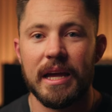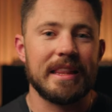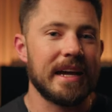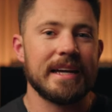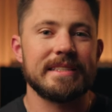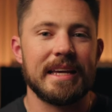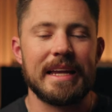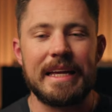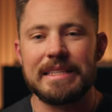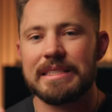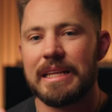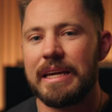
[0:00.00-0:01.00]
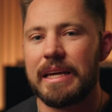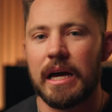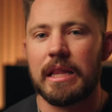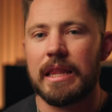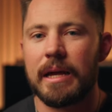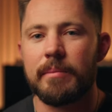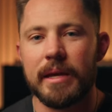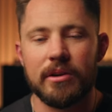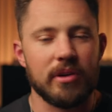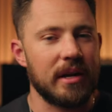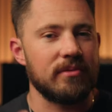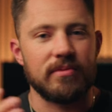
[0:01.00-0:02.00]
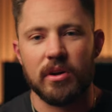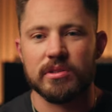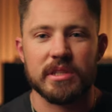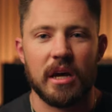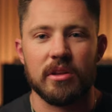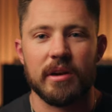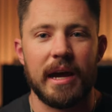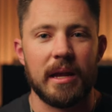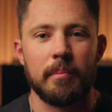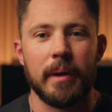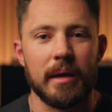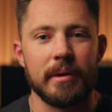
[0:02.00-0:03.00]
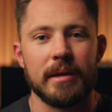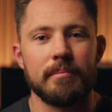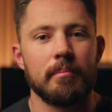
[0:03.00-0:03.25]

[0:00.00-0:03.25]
And like I said, it's like a light meter and false color had a baby.